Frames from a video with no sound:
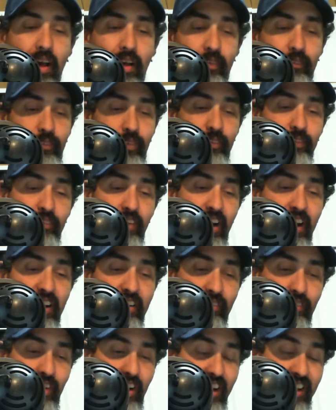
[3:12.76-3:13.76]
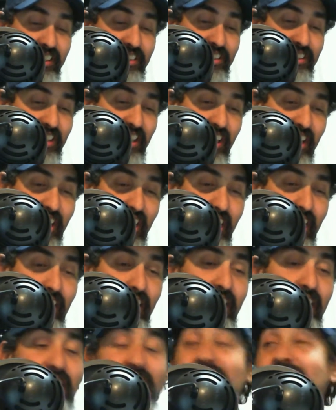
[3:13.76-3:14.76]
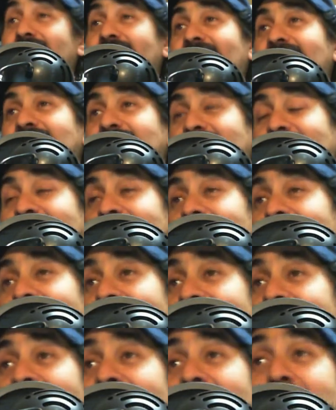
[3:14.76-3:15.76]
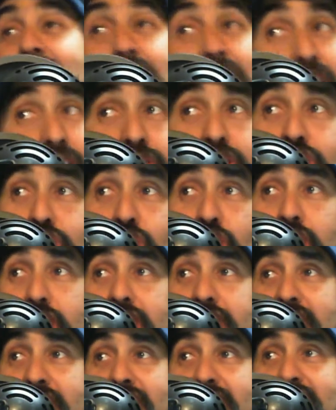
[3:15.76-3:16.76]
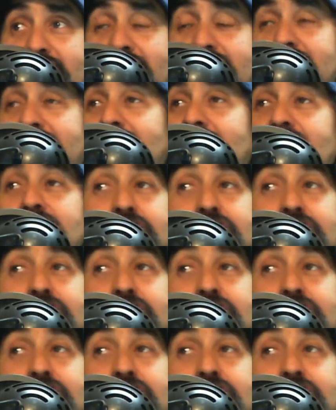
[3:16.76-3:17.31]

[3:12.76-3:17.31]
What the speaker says: from what I see here is that I see that it loves shorter distance. It